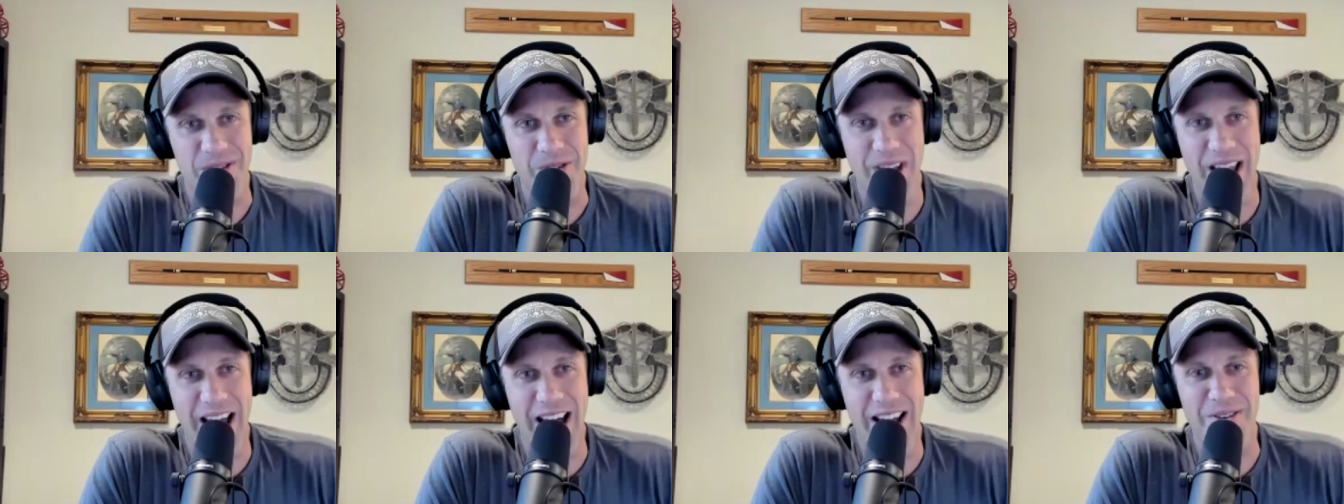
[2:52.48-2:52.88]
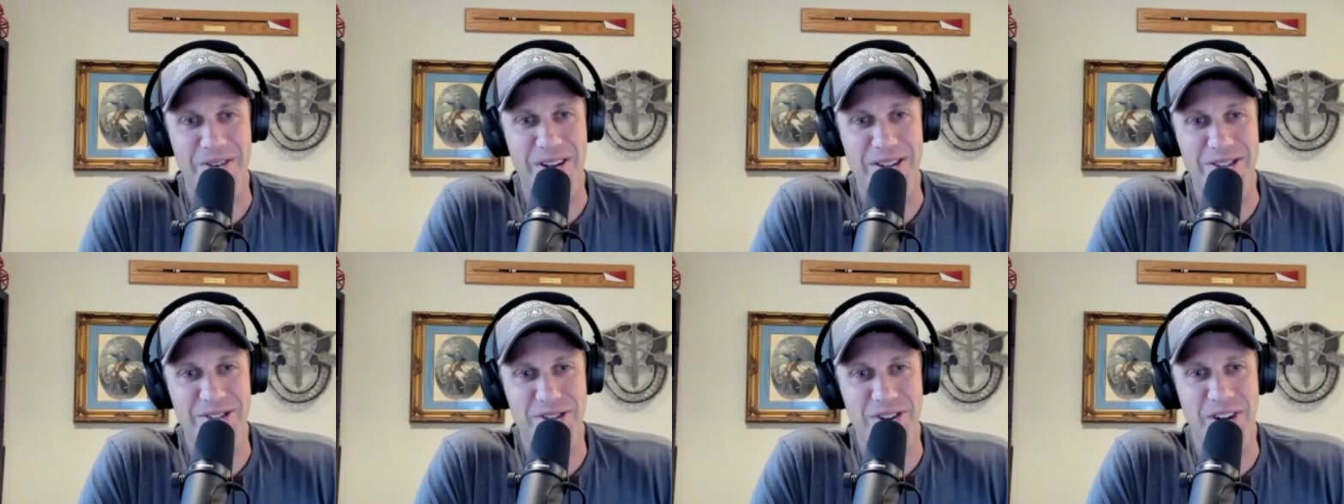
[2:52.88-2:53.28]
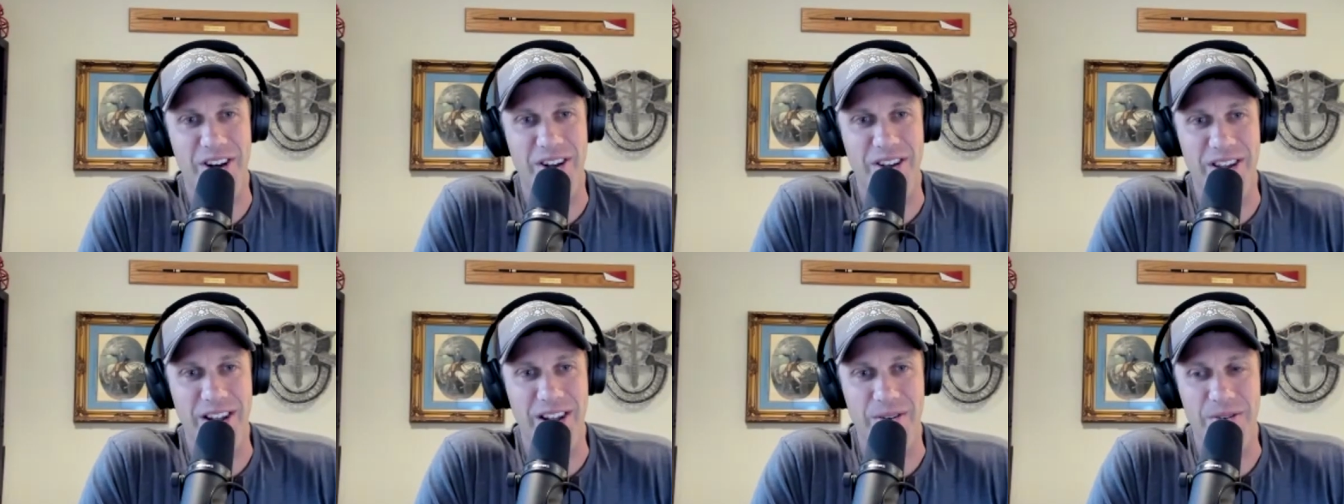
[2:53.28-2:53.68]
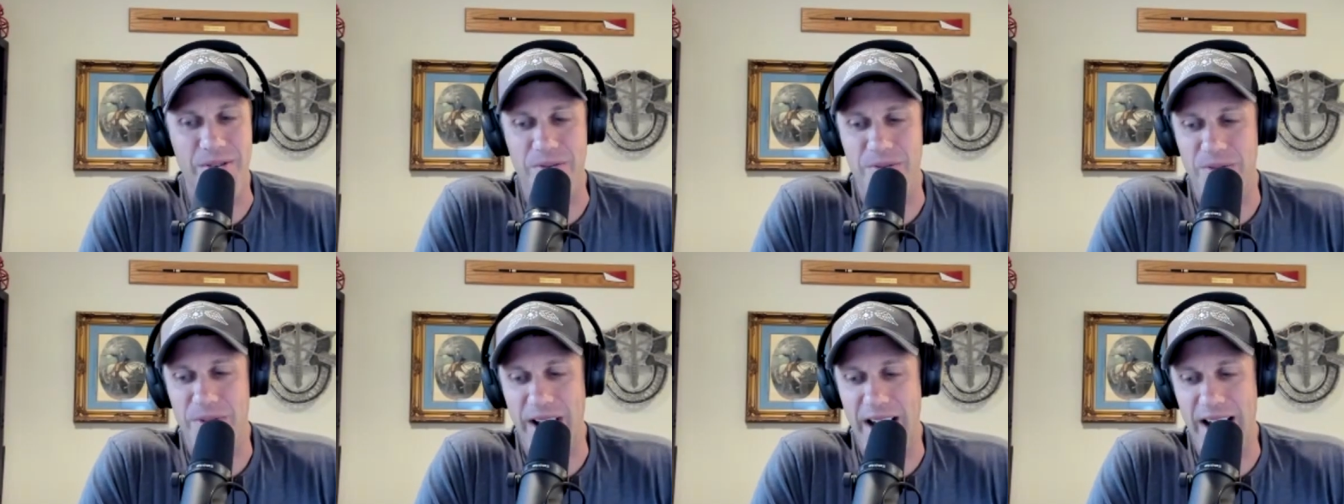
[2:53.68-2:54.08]
we had to install you
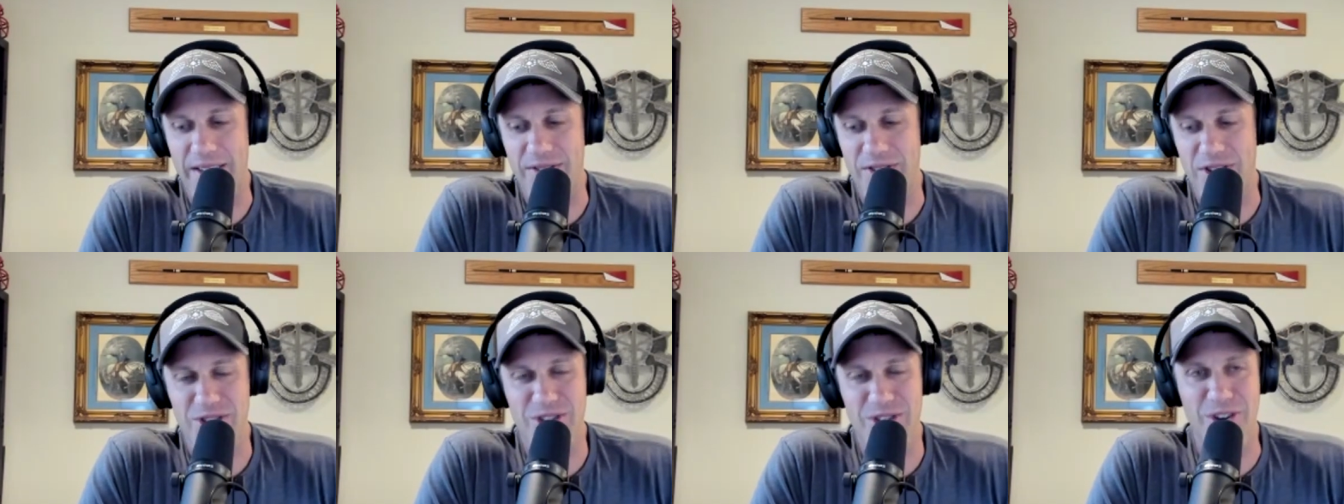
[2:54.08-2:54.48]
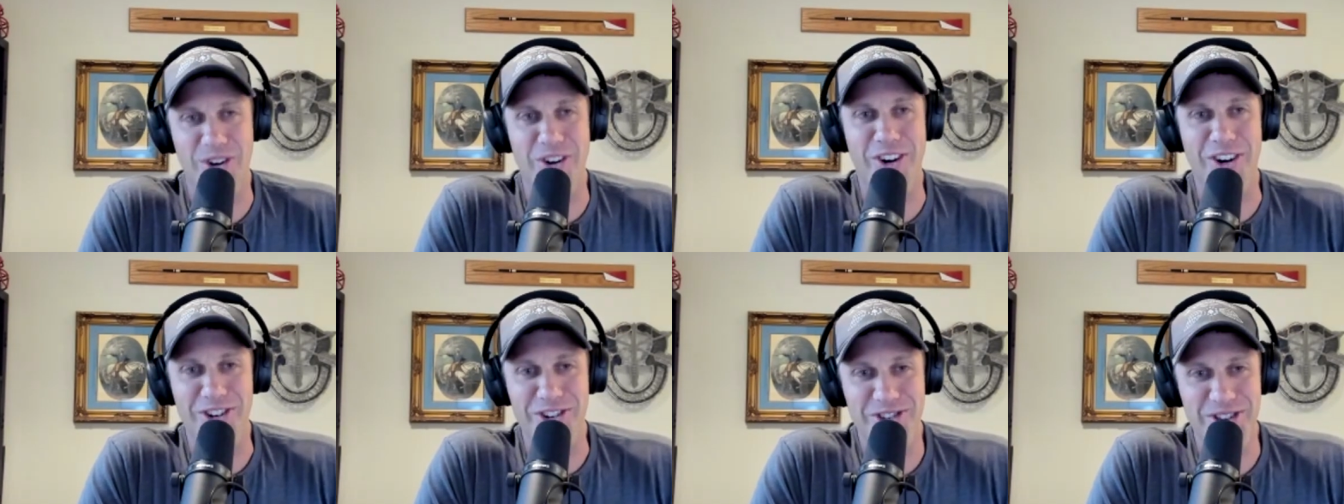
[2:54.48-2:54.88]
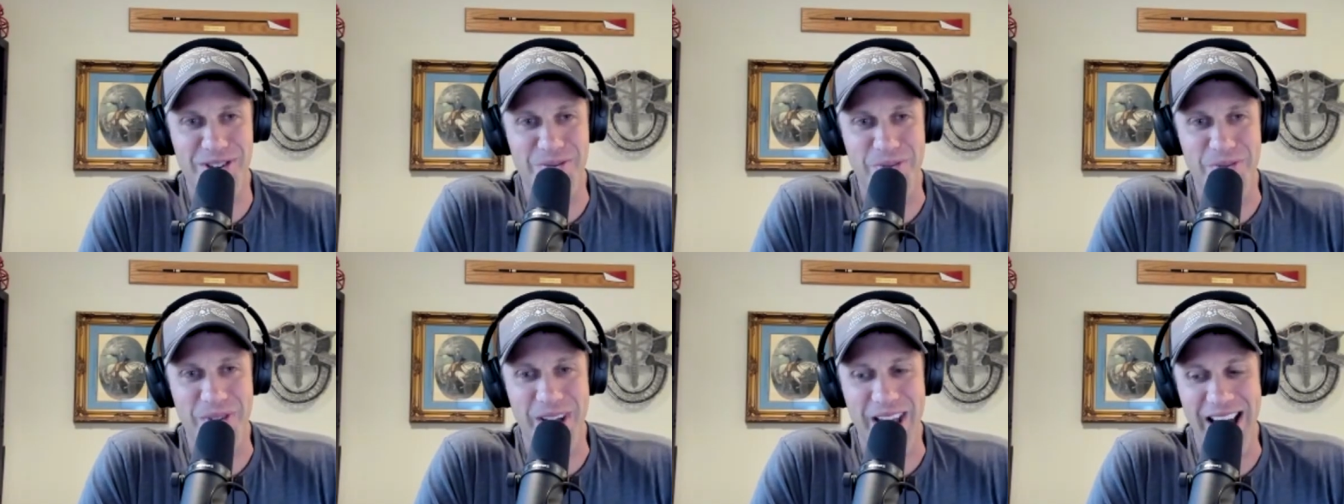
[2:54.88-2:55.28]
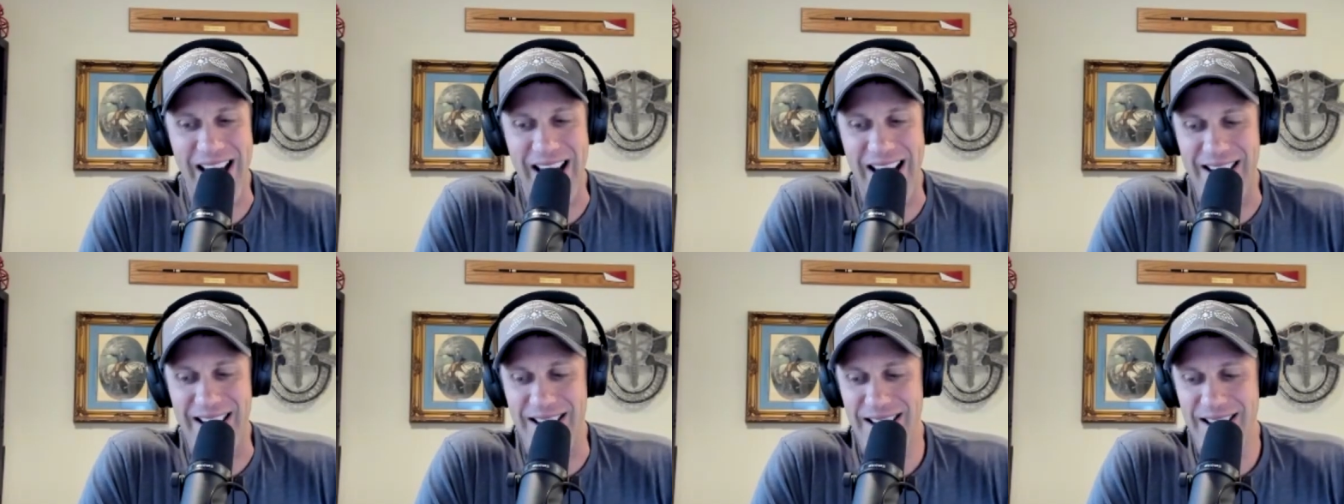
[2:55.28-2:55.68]
know we had the surge and we
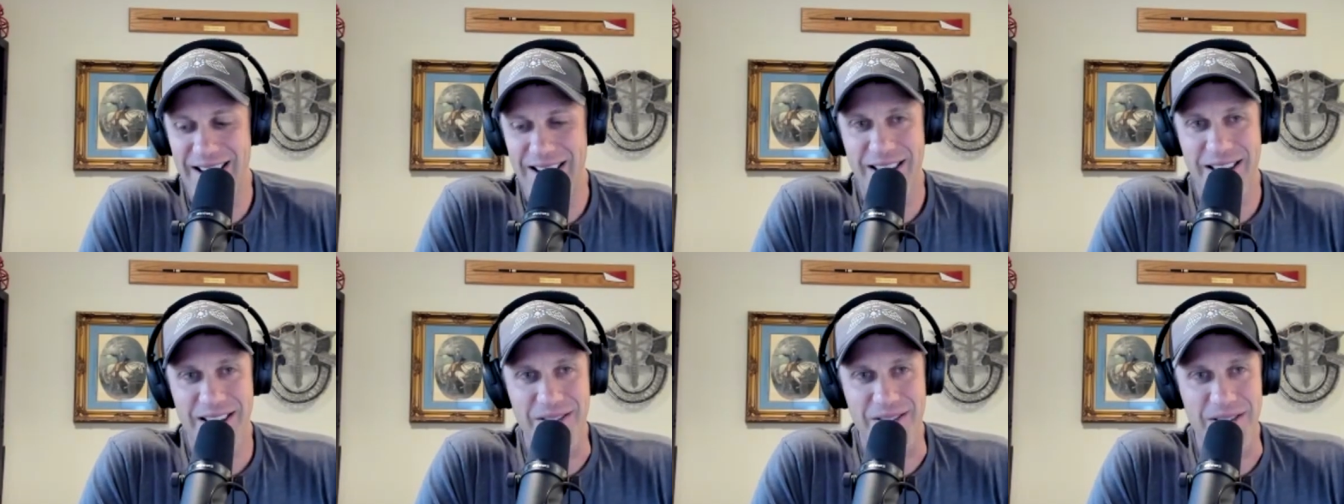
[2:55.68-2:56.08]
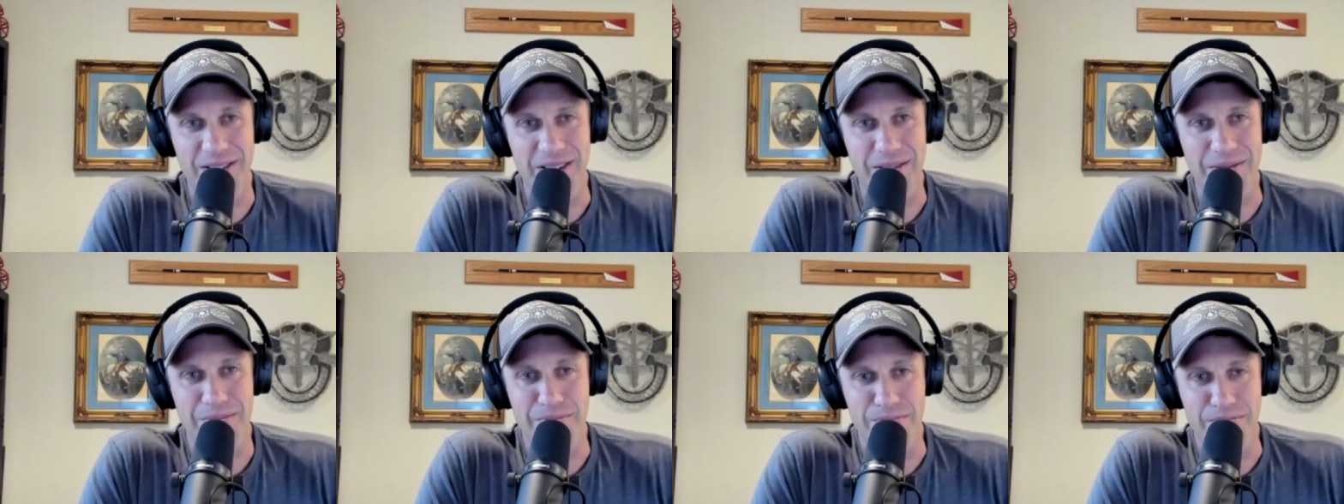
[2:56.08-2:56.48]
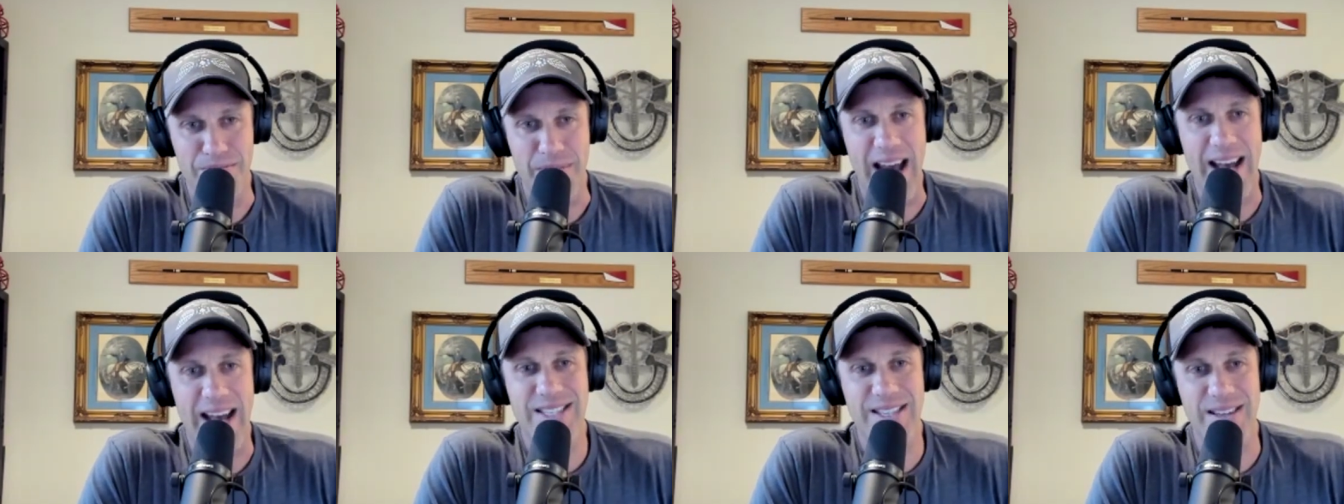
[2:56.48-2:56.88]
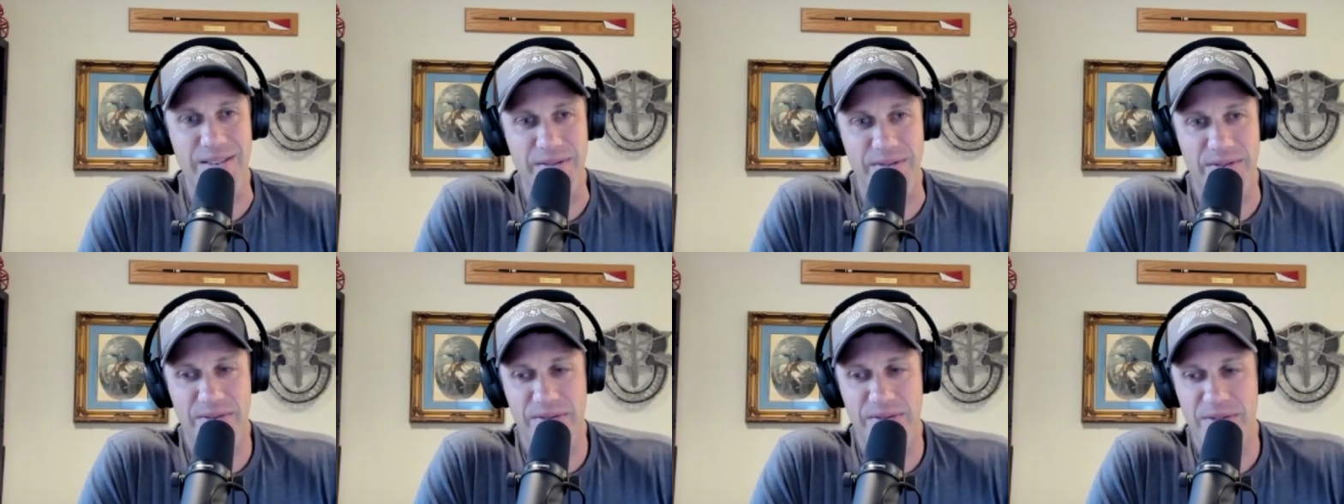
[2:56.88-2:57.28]
had you know the
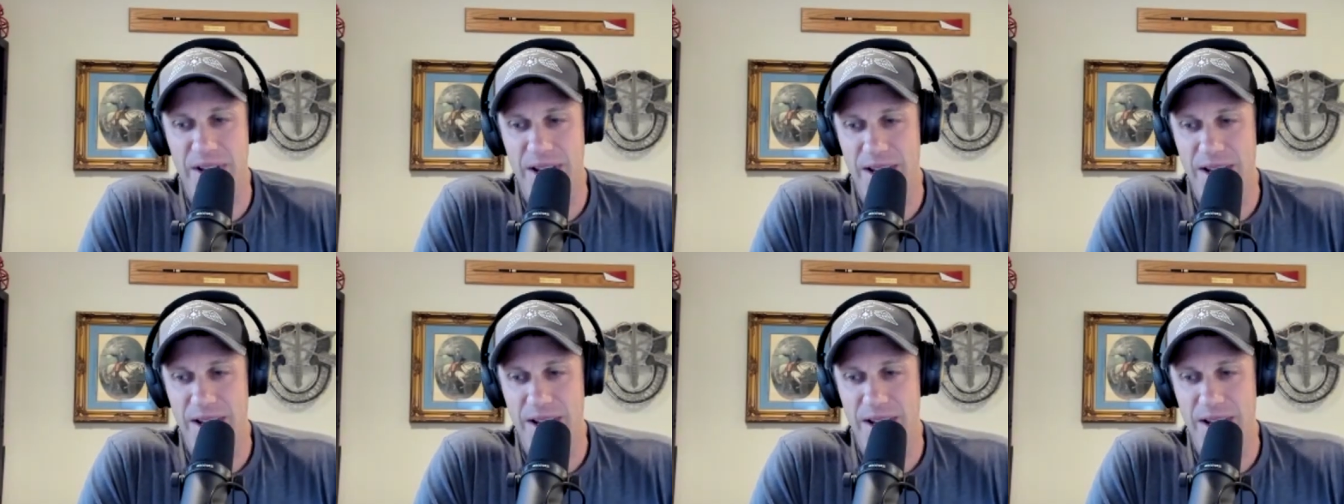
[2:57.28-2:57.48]
massive